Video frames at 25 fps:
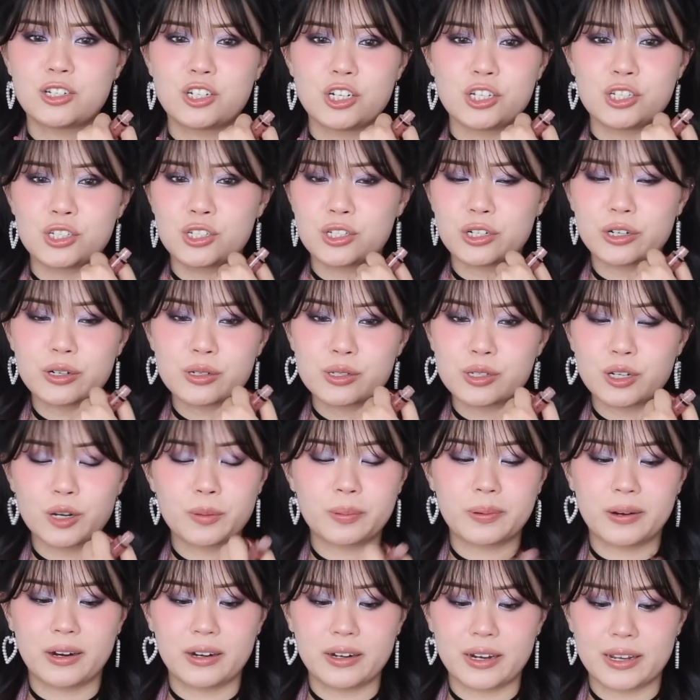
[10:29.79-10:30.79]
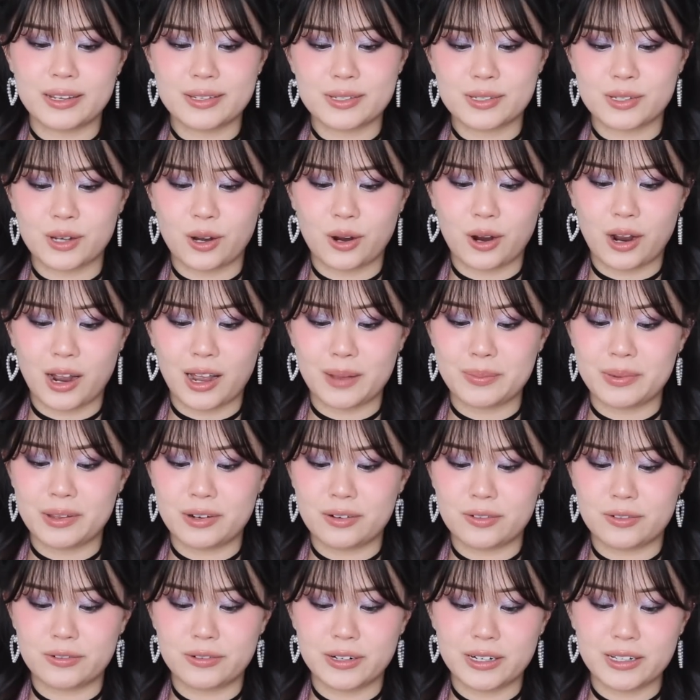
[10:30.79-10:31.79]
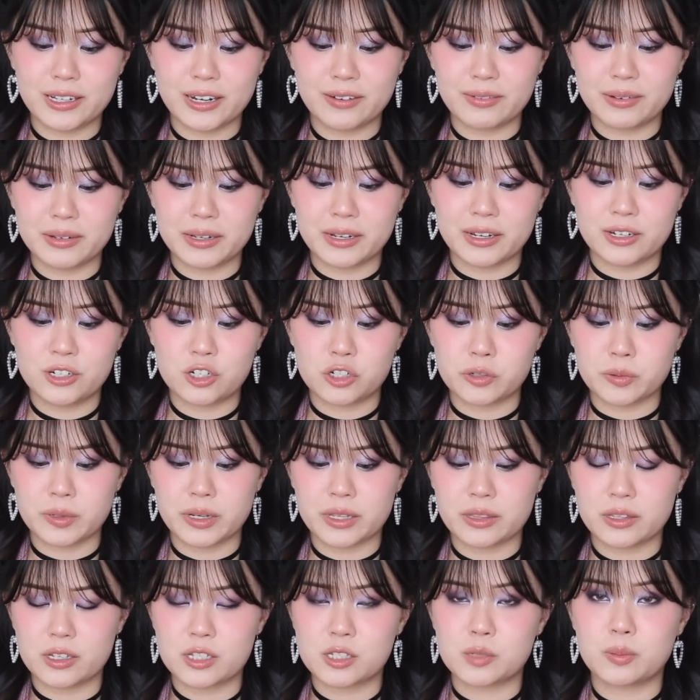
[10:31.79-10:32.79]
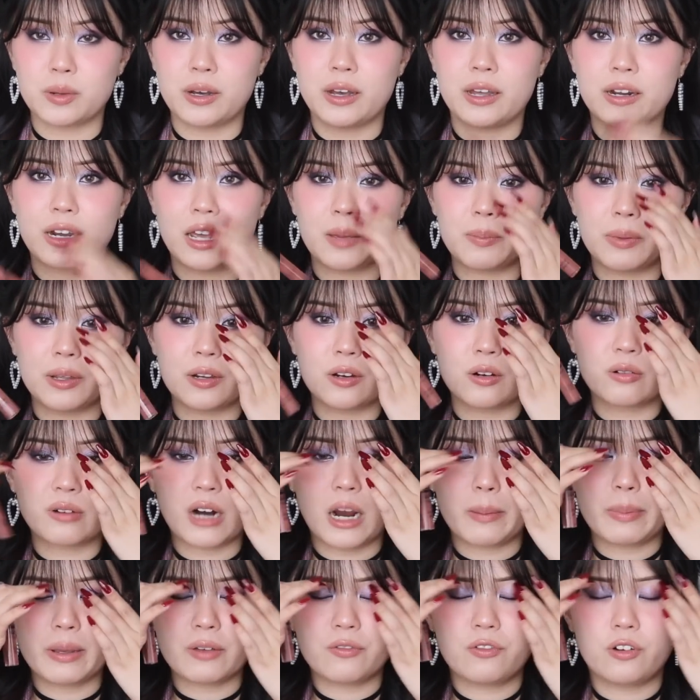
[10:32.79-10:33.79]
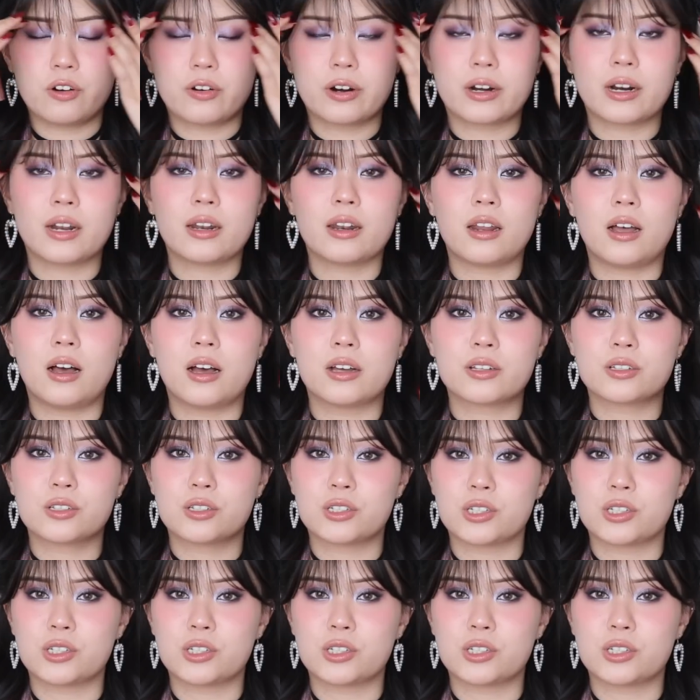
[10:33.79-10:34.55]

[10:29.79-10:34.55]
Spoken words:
Just so, so pretty. So I've been really, really enjoying this one. I've been grabbing for it a lot.